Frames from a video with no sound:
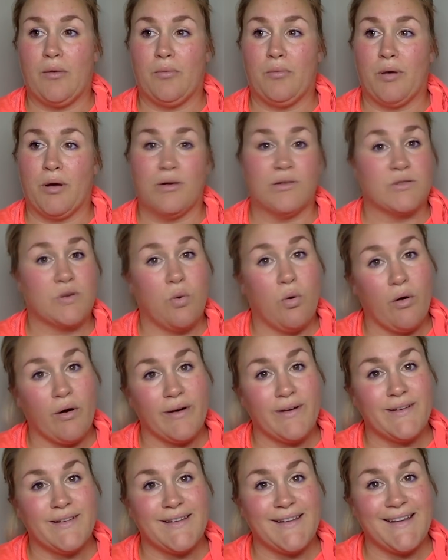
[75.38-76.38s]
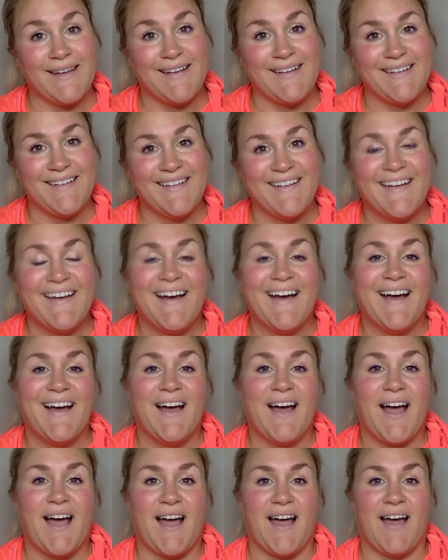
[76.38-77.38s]
post-quarantine,
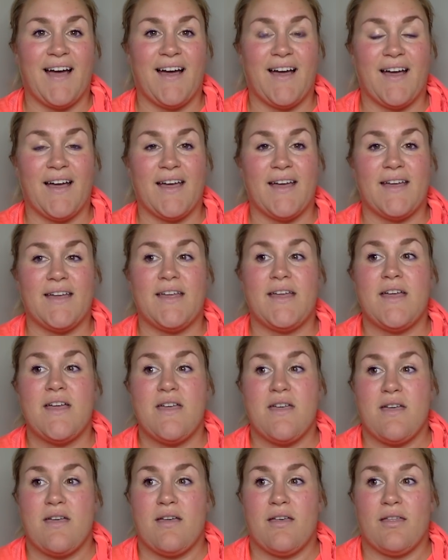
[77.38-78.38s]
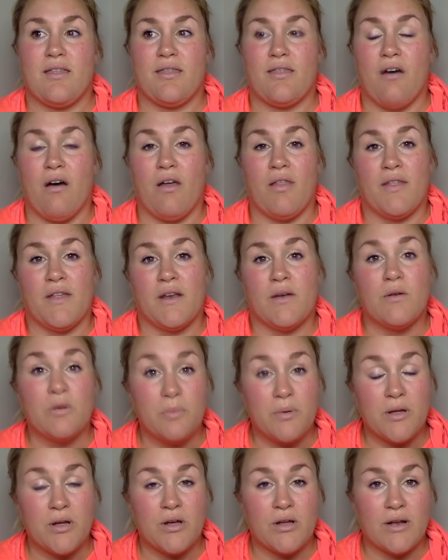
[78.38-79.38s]
I thought that it would
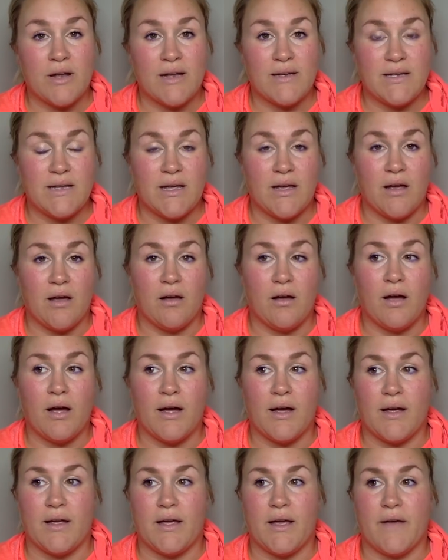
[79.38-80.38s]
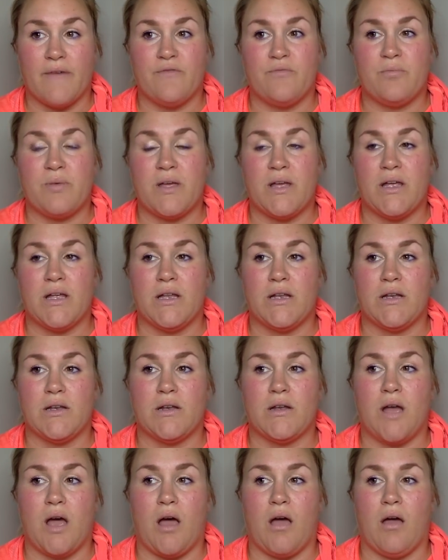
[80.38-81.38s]
be a good idea. I have been